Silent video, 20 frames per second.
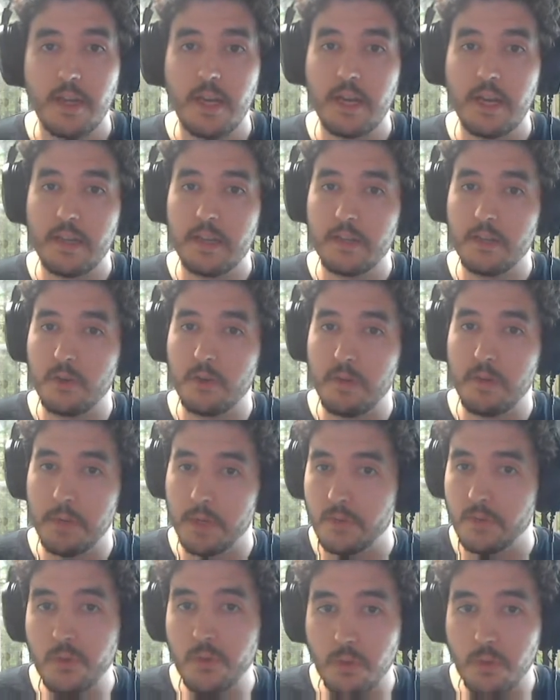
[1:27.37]
I didn't know
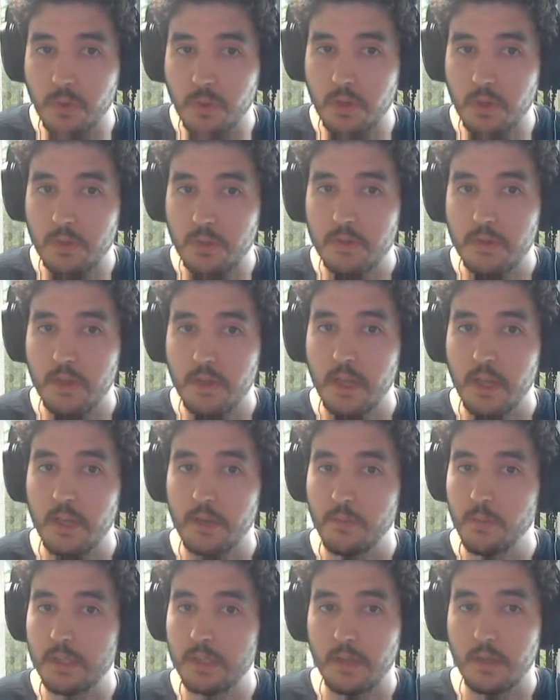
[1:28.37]
about Runewords, and I
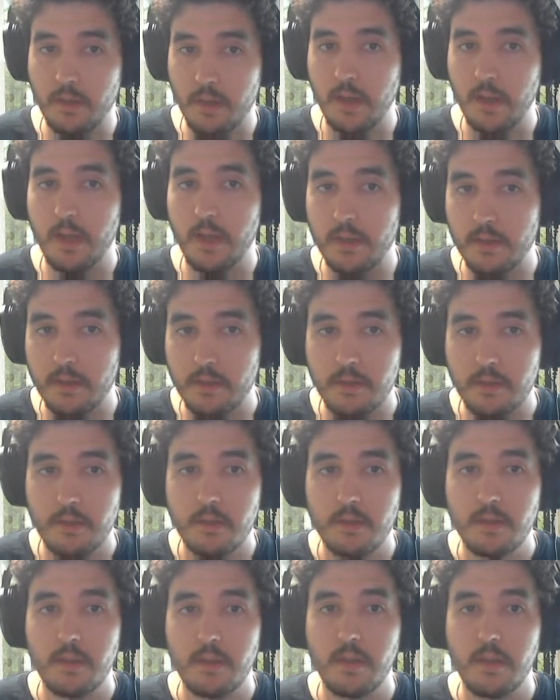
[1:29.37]
wish I had.
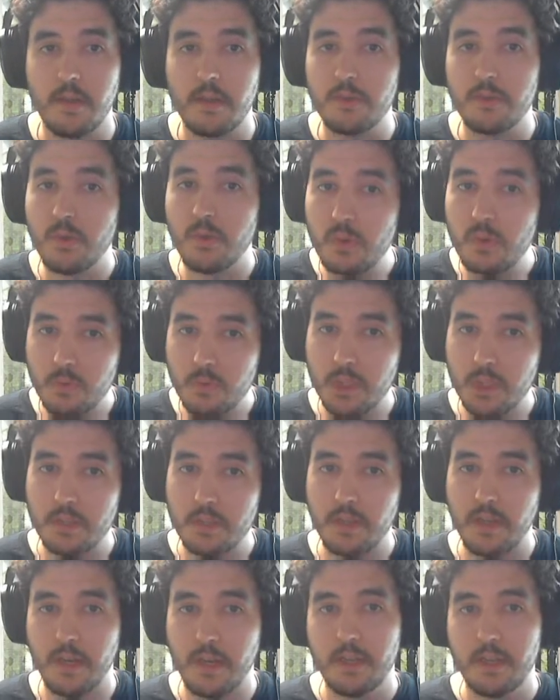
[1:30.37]
Runewords
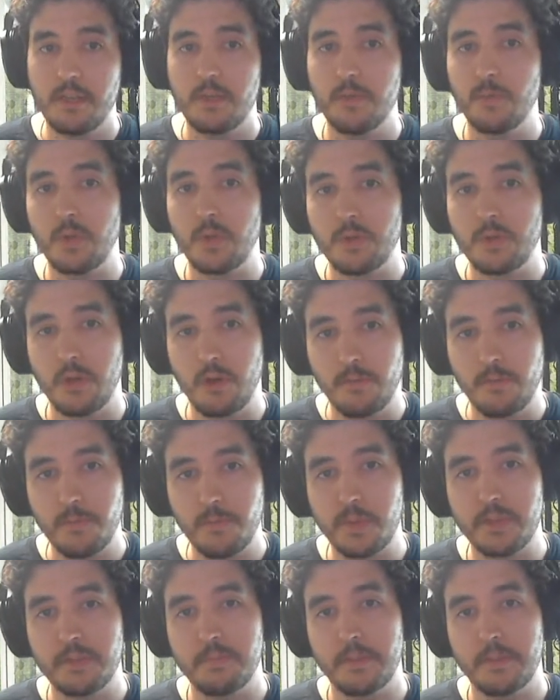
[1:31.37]
are items you craft
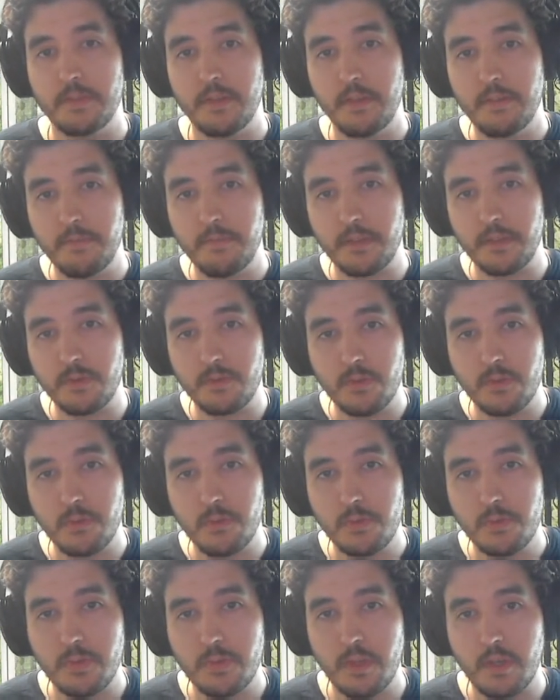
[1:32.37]
with specific
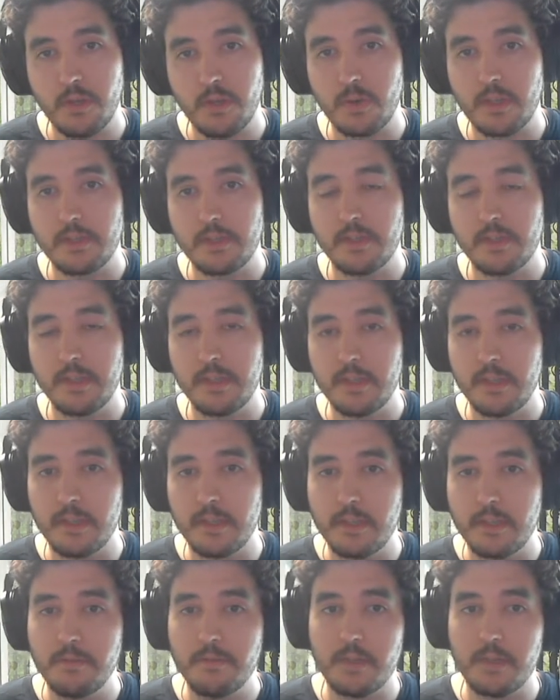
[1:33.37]
runes, and you can see the
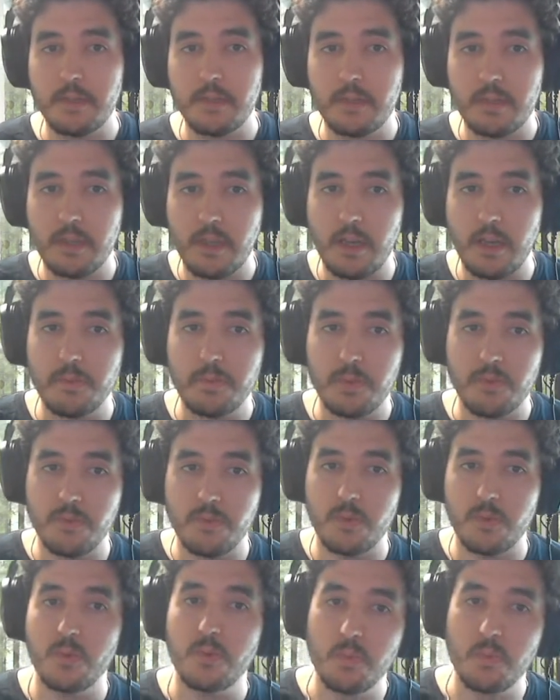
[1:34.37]
different types of
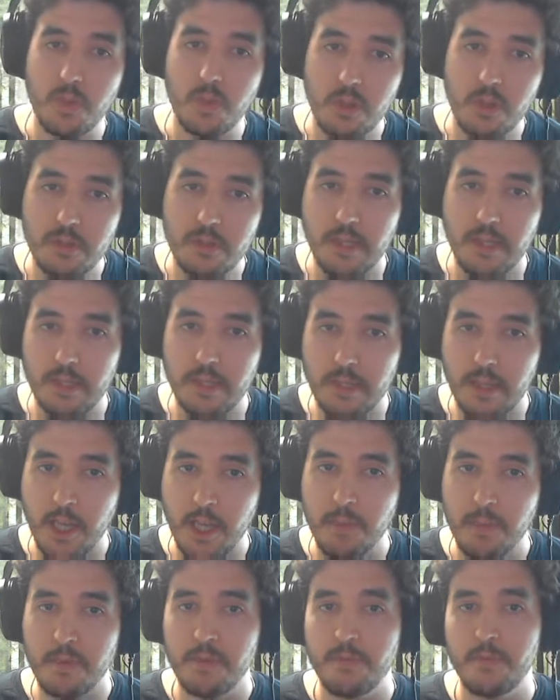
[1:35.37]
runewords in
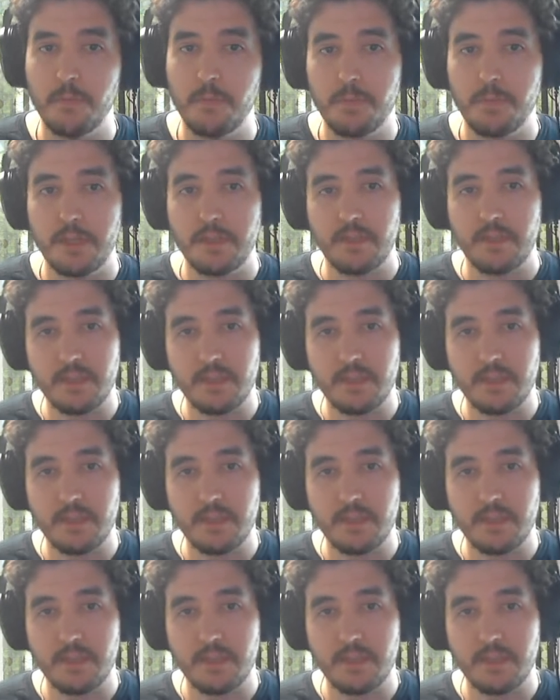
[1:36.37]
game if you press